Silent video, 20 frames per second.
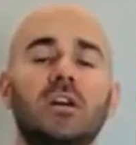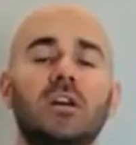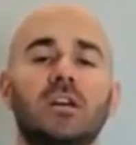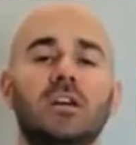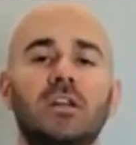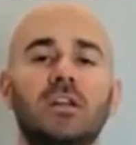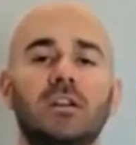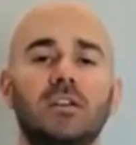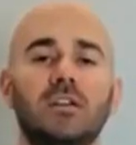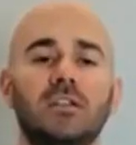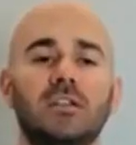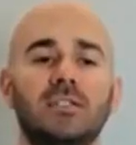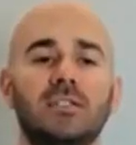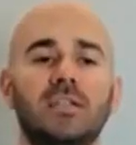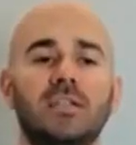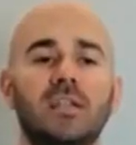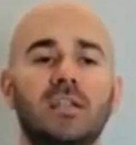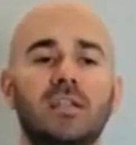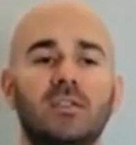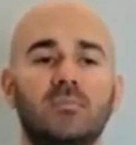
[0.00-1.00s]

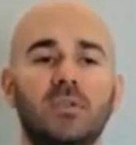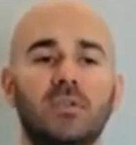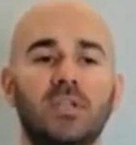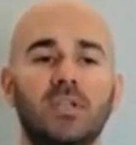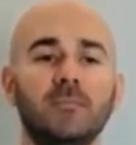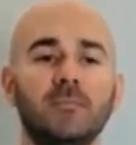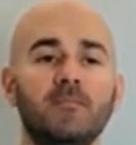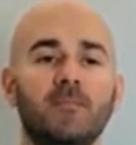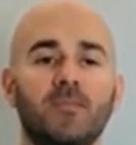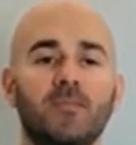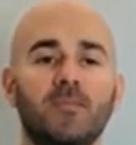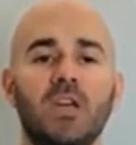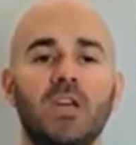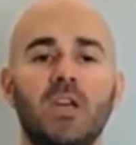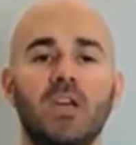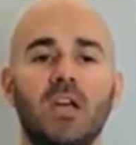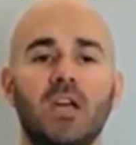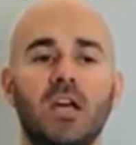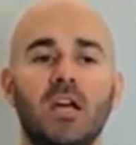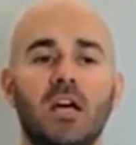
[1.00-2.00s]
Scylladb.
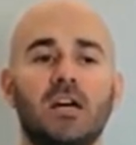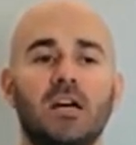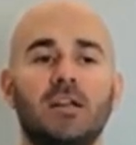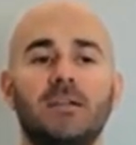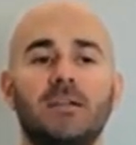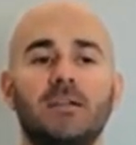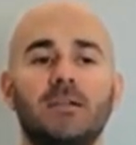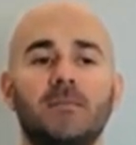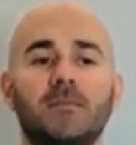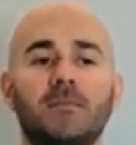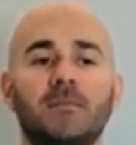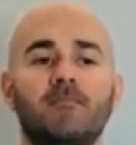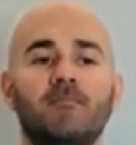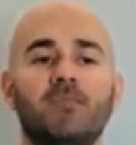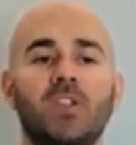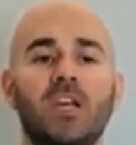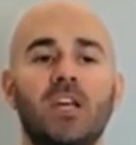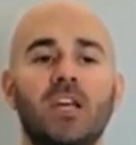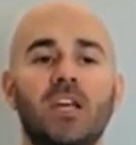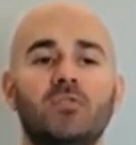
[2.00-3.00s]

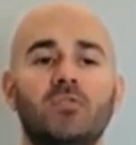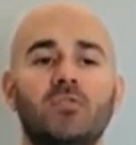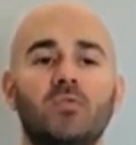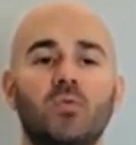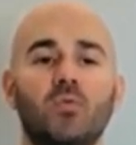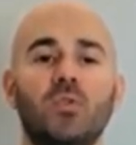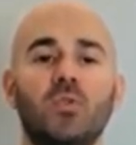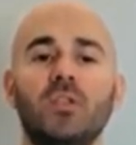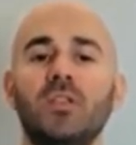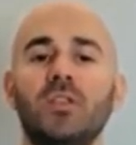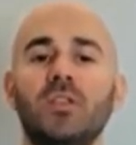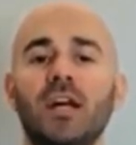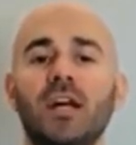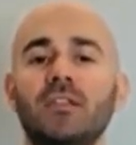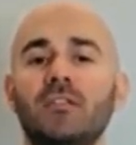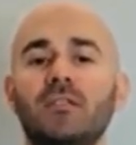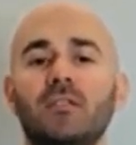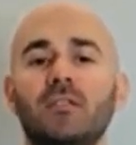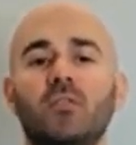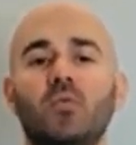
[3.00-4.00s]
And with
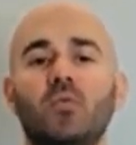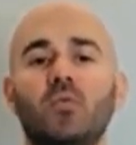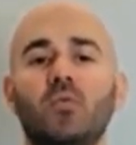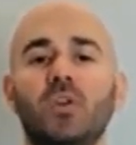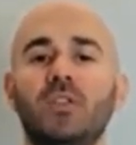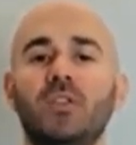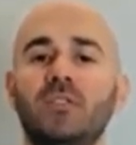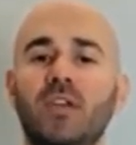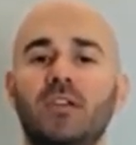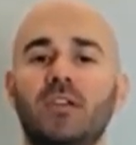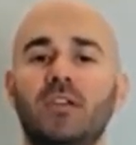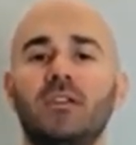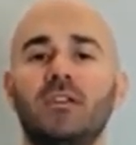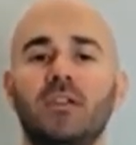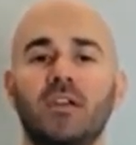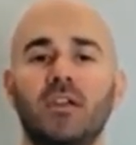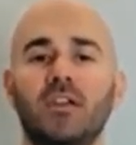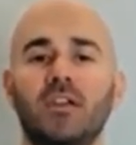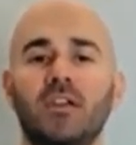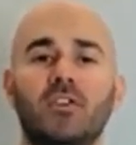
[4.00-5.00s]
that, we take
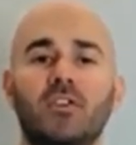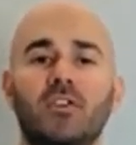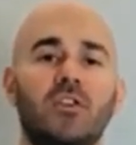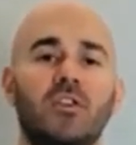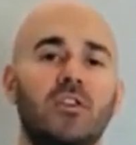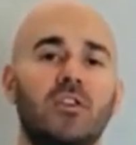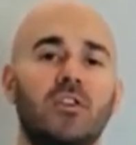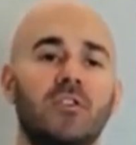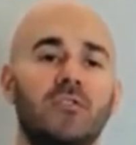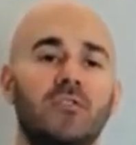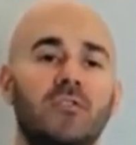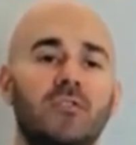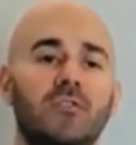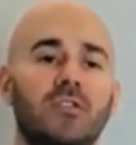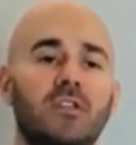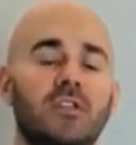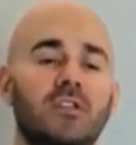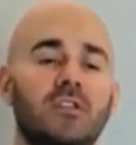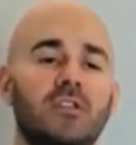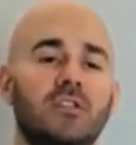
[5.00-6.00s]
care of
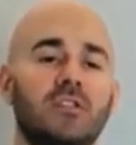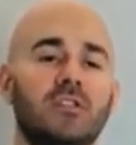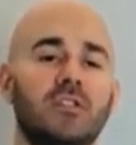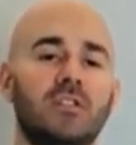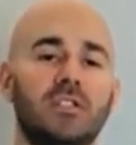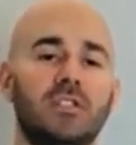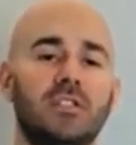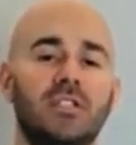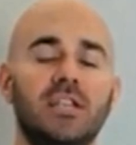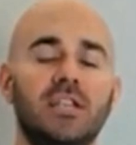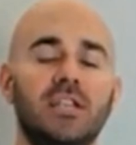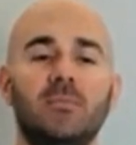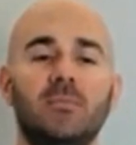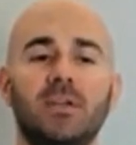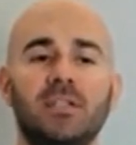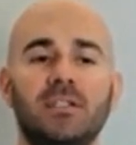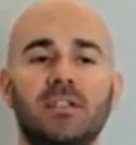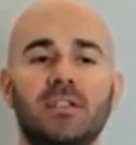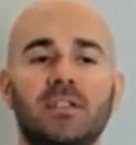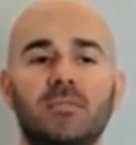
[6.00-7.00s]
the database